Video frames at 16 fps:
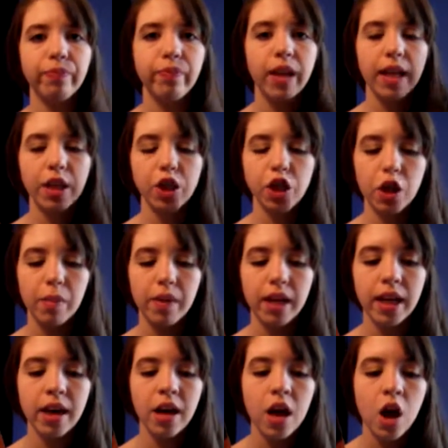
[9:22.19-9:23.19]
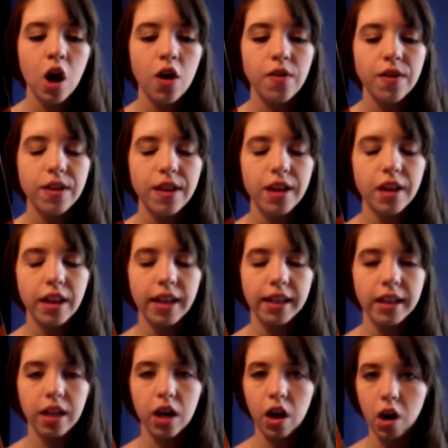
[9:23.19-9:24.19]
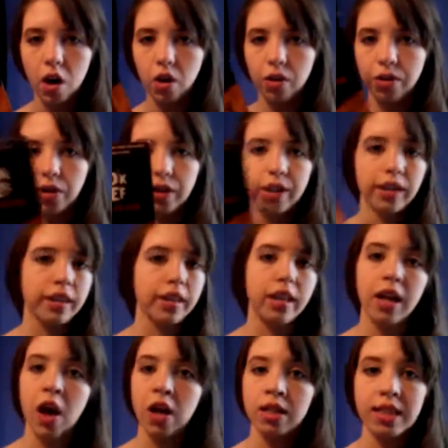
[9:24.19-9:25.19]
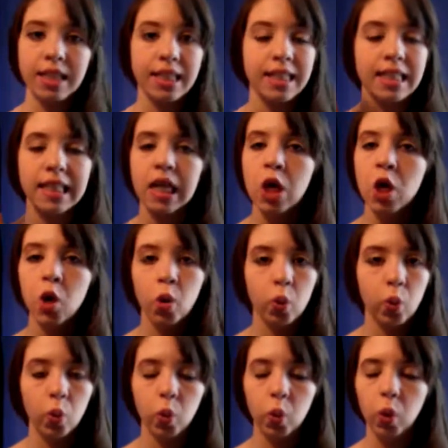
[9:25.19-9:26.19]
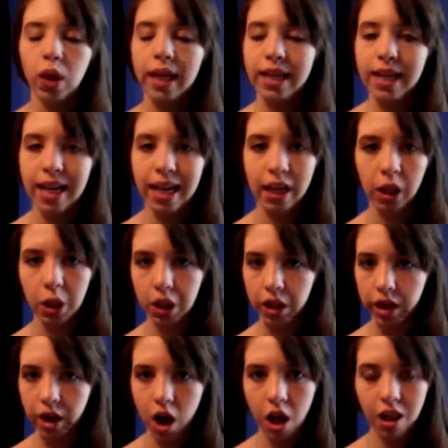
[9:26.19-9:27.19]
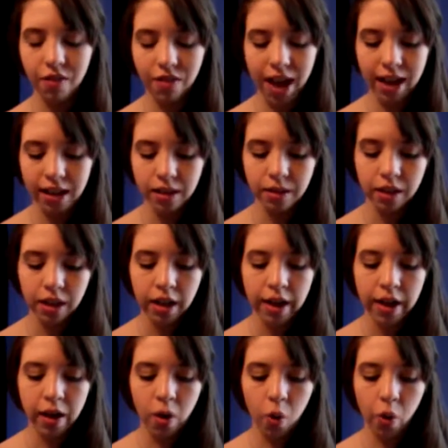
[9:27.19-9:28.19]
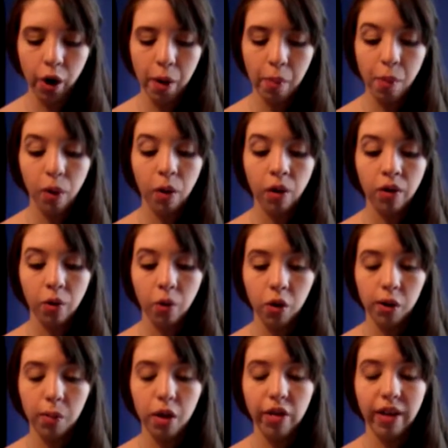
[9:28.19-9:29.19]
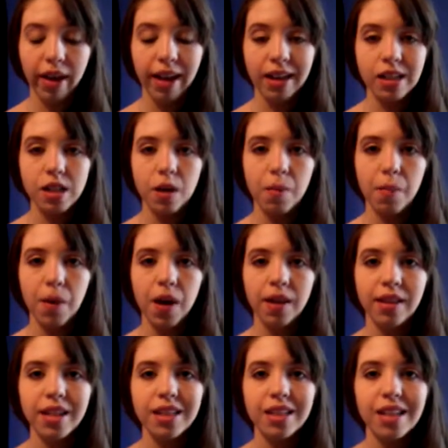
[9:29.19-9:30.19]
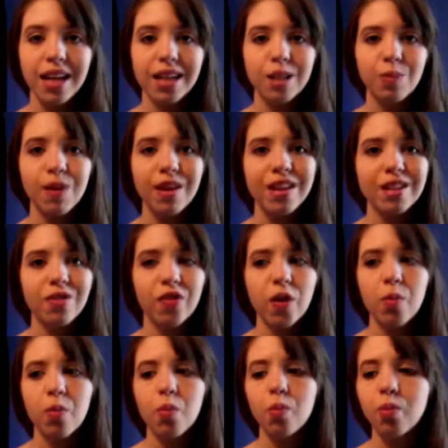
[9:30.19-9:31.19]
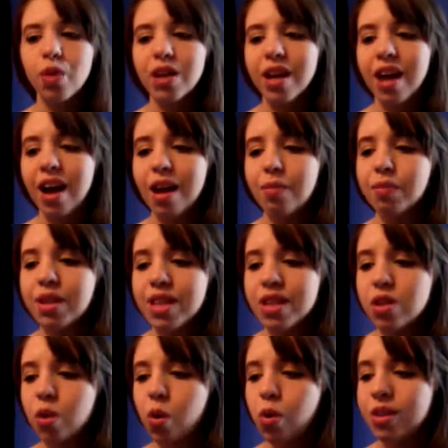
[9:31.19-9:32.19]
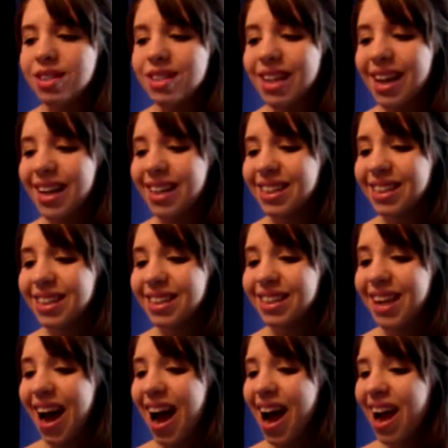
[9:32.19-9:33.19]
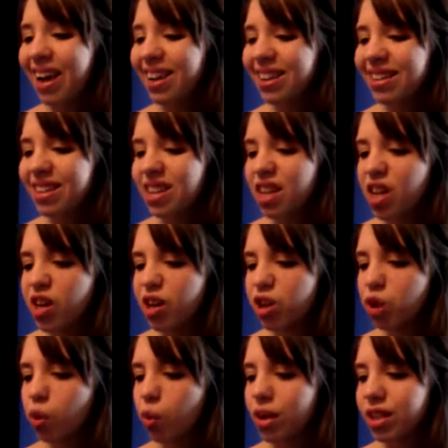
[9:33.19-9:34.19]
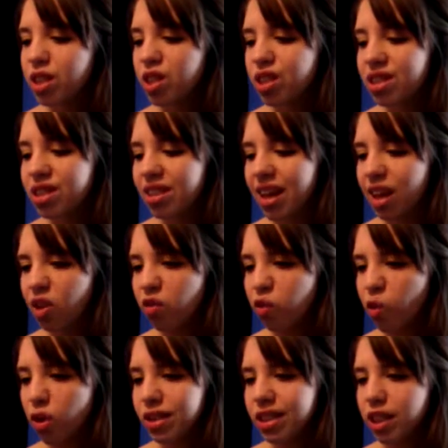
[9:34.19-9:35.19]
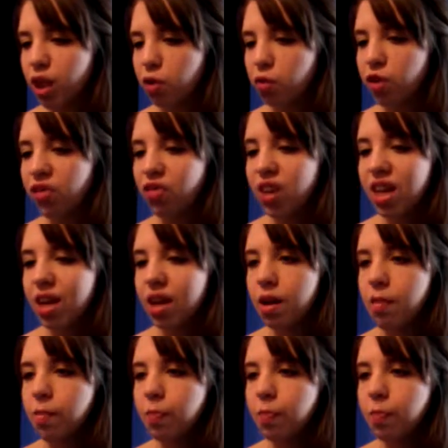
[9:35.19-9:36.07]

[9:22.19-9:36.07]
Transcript: in Germany, over there, like, all during the Nazi rule and Hitler and all of that horrible things. But this takes place from the time Liesel is like 9 to when she's like 14 or 15,